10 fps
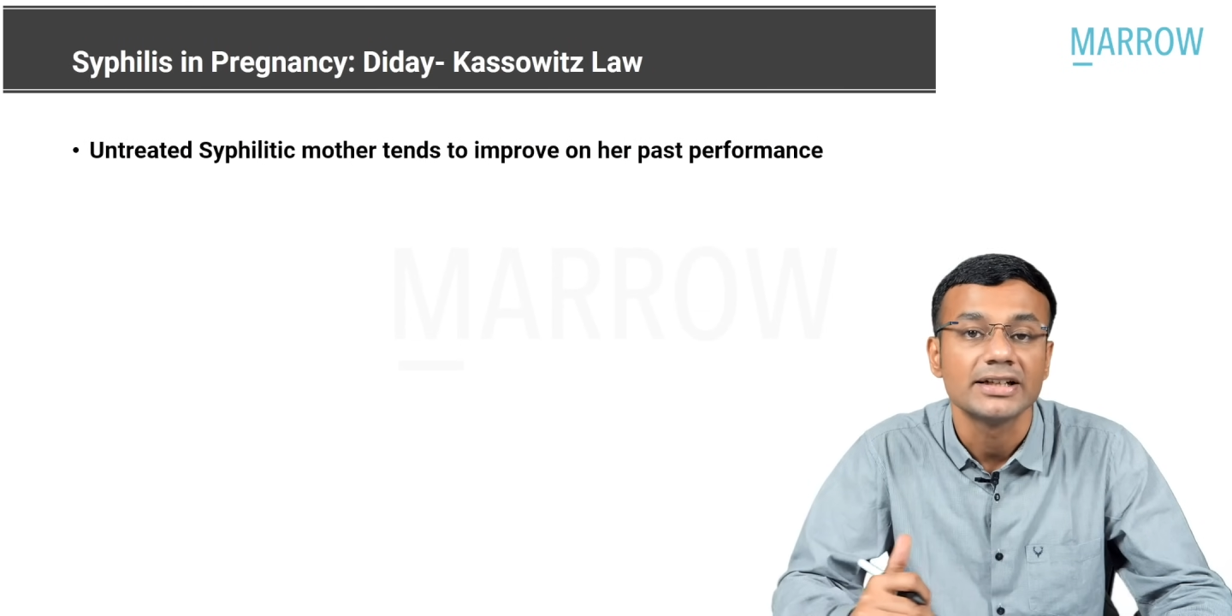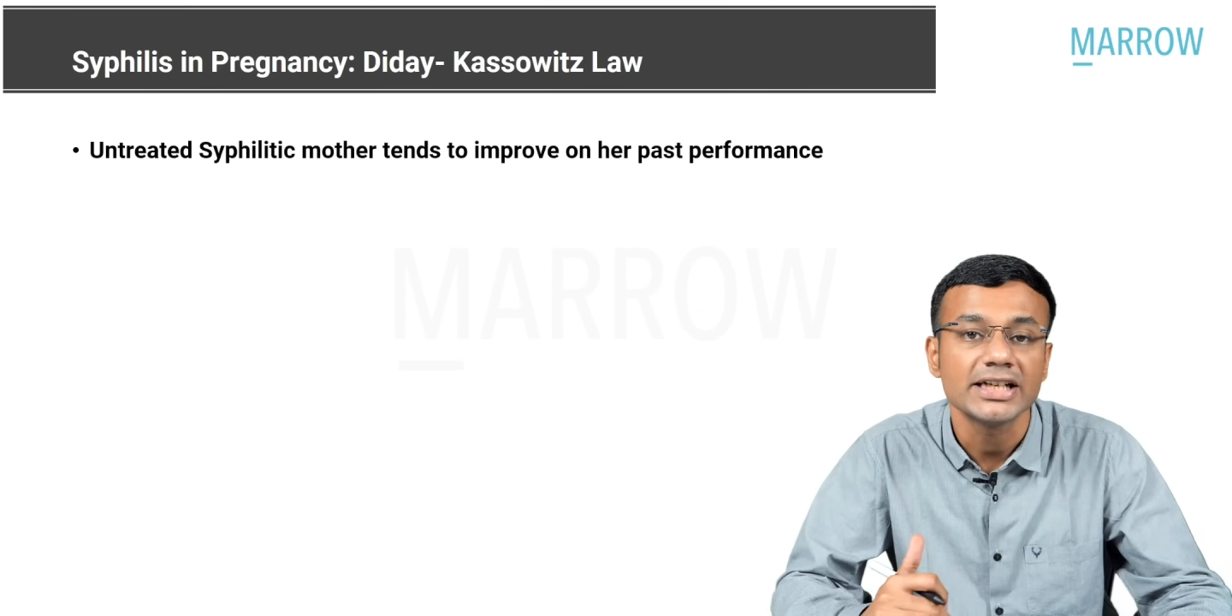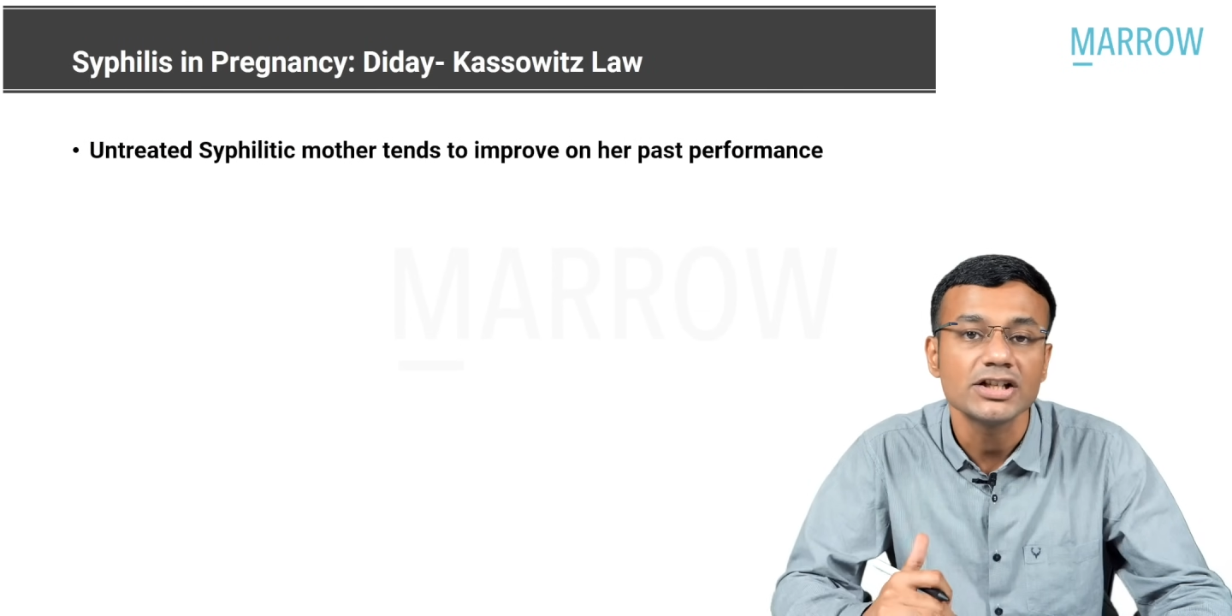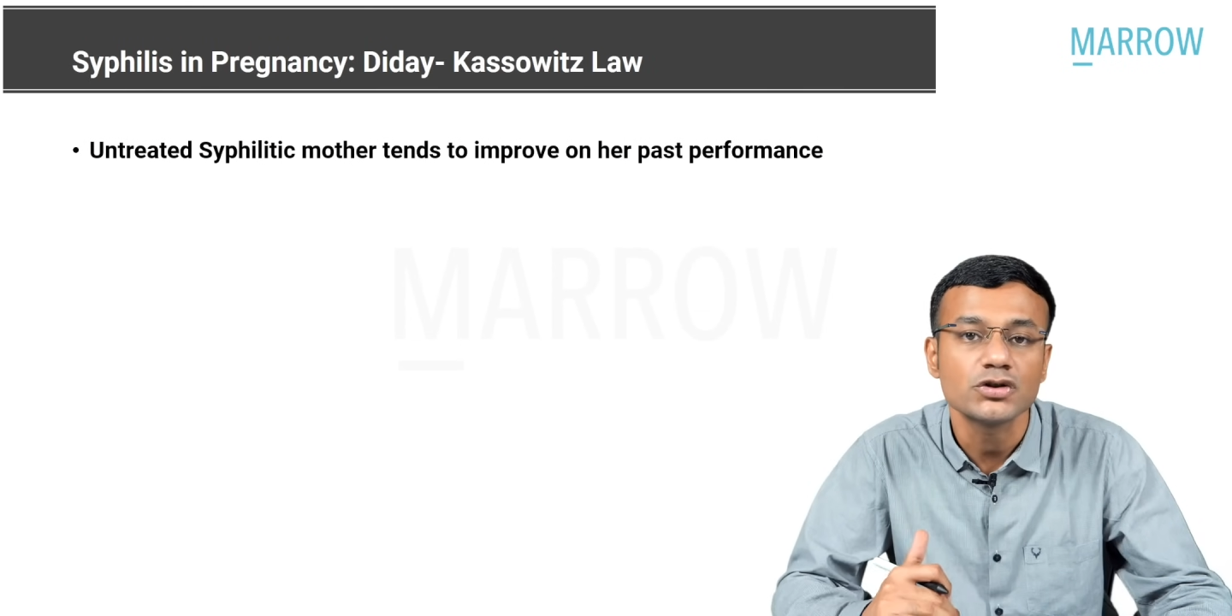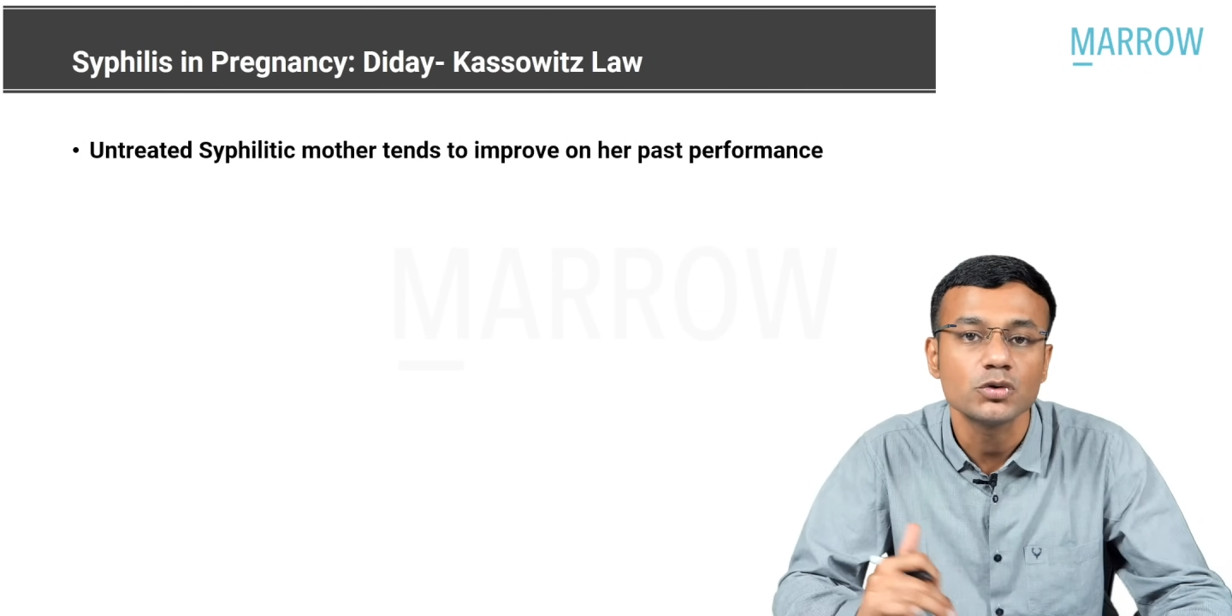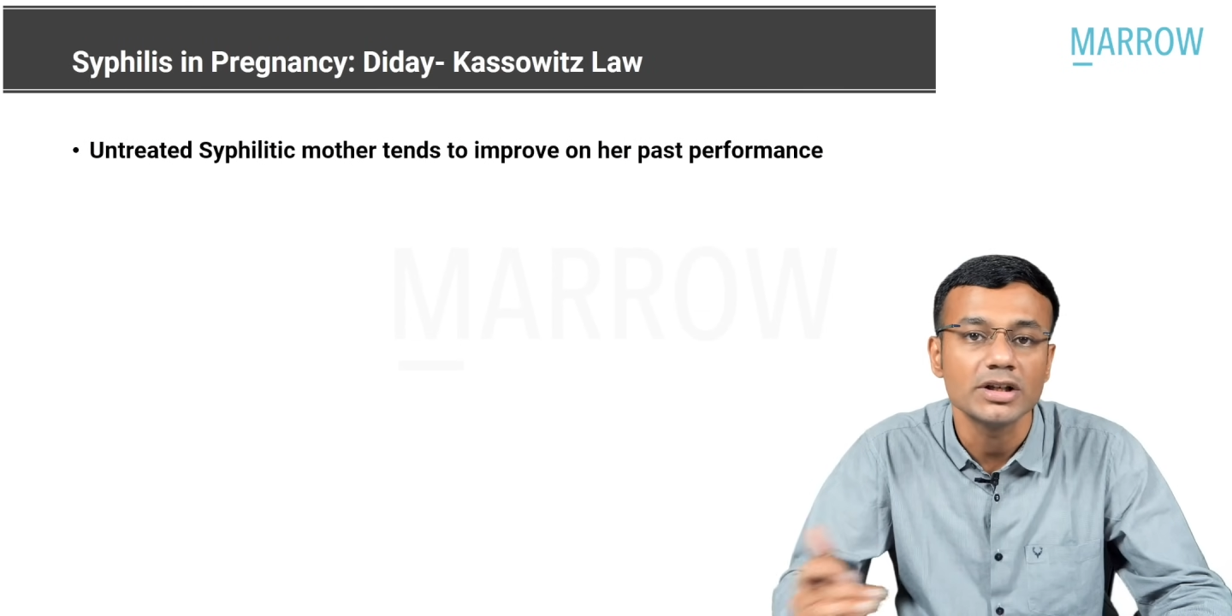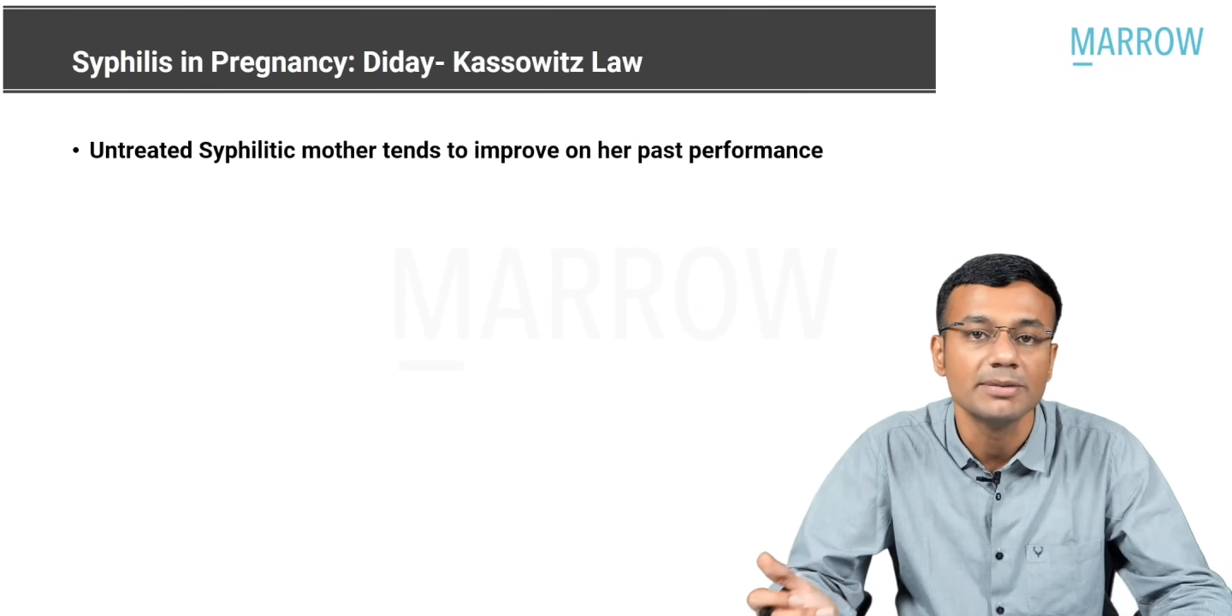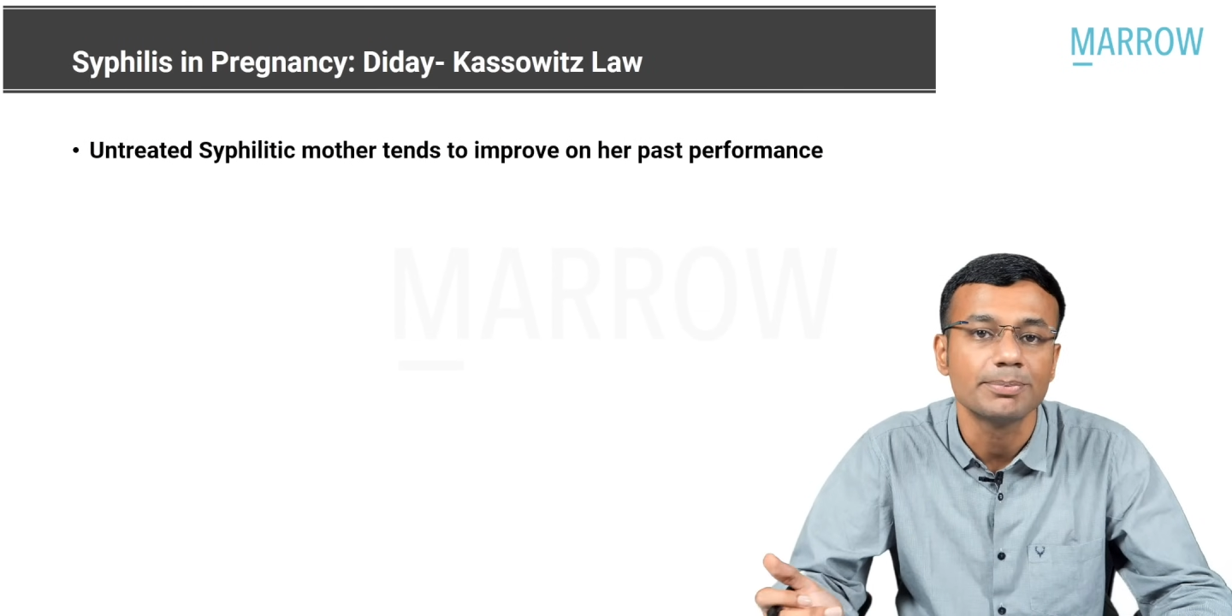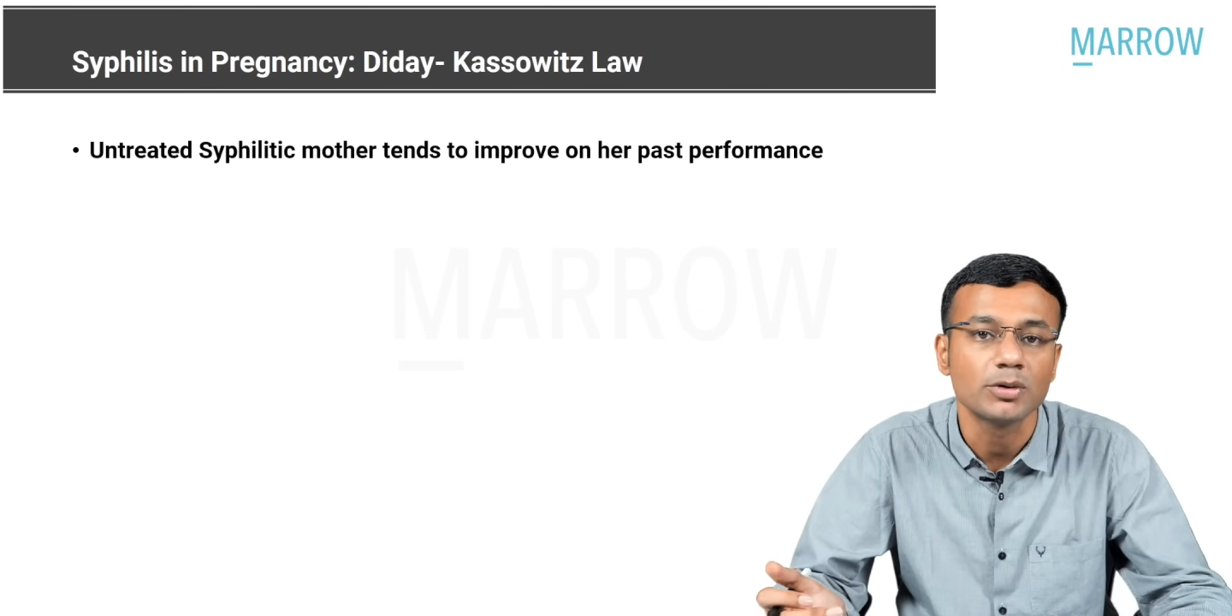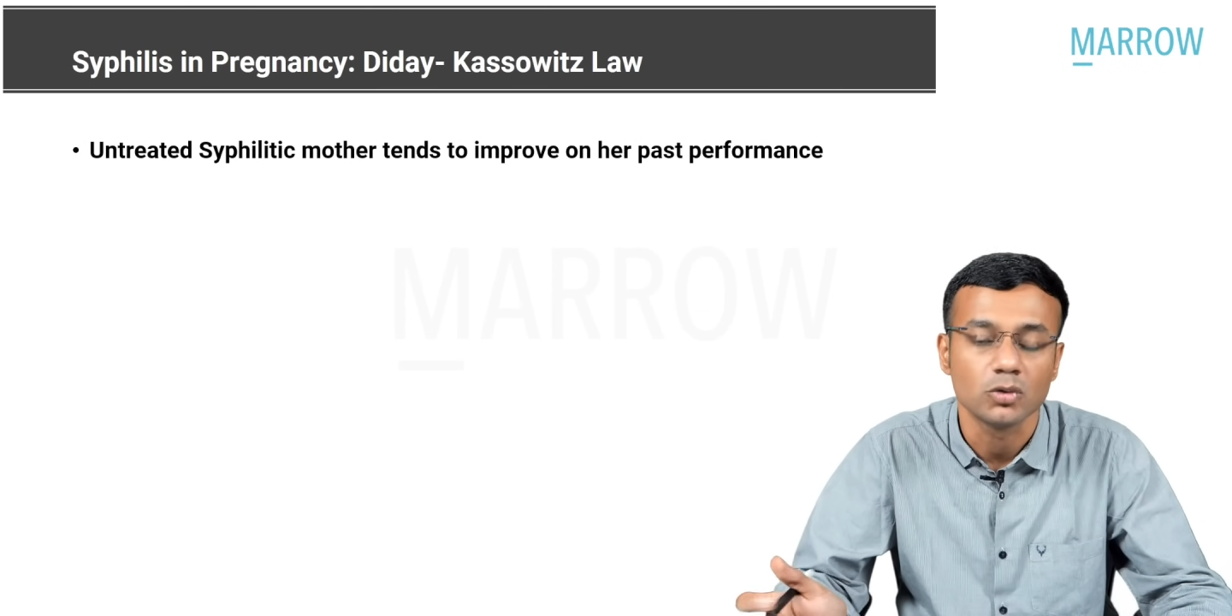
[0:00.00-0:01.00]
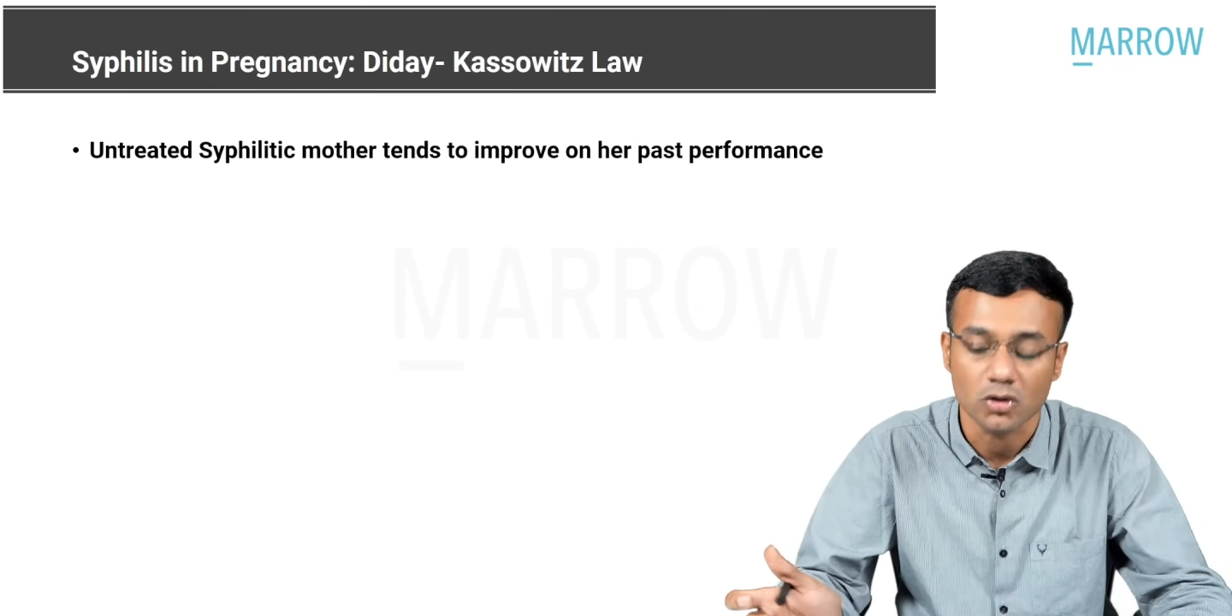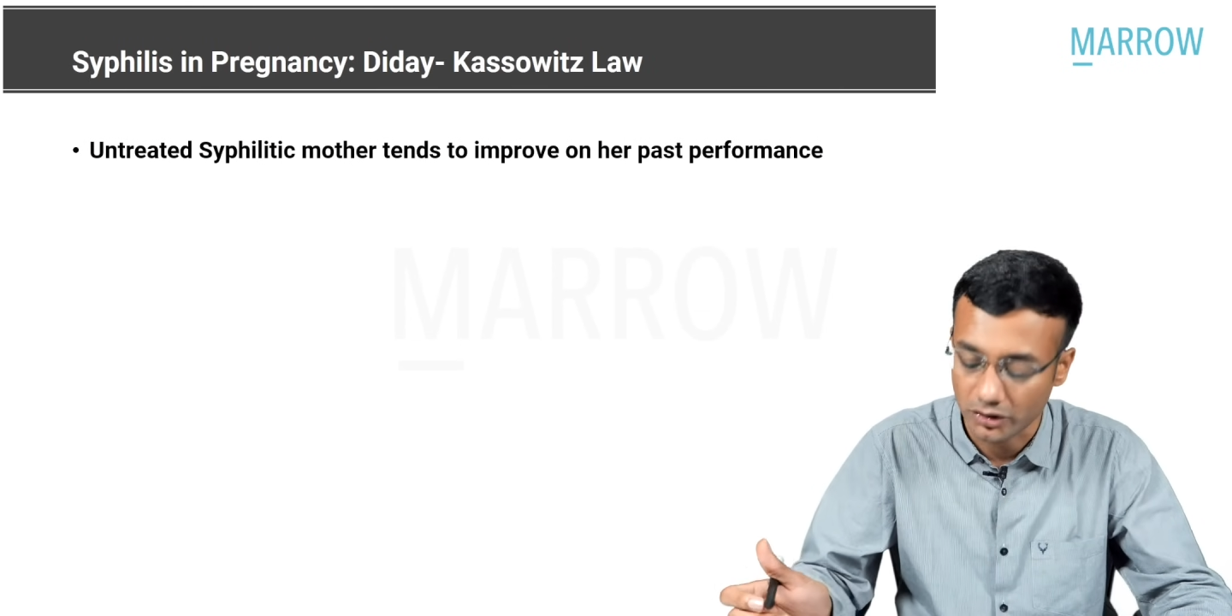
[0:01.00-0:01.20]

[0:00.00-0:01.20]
tends to improve